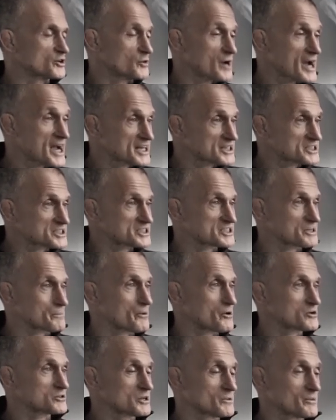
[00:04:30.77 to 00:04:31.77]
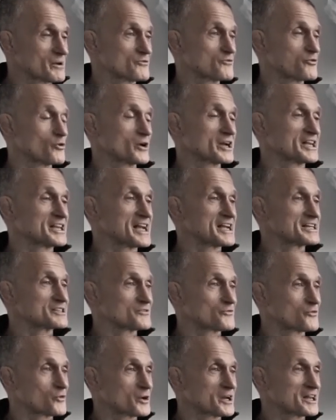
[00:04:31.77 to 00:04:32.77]
Christ supposedly went 40
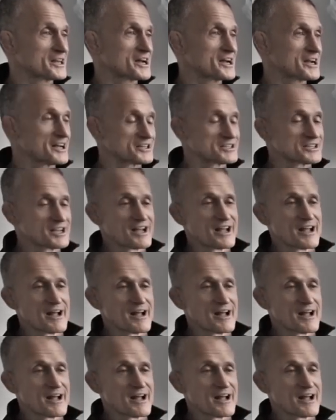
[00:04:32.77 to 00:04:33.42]
days and 40 nights,